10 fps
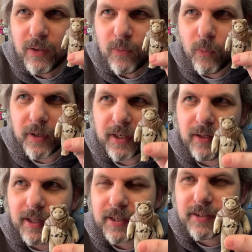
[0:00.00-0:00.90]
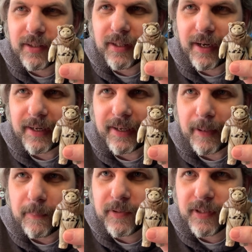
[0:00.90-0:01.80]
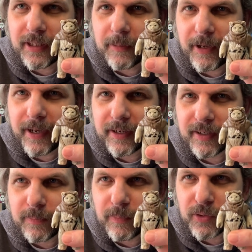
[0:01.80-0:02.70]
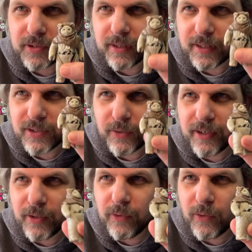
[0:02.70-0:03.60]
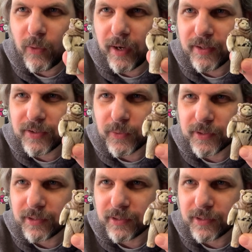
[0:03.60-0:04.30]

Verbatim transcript: one collection that I kept in the package mostly. So I don't know why this one's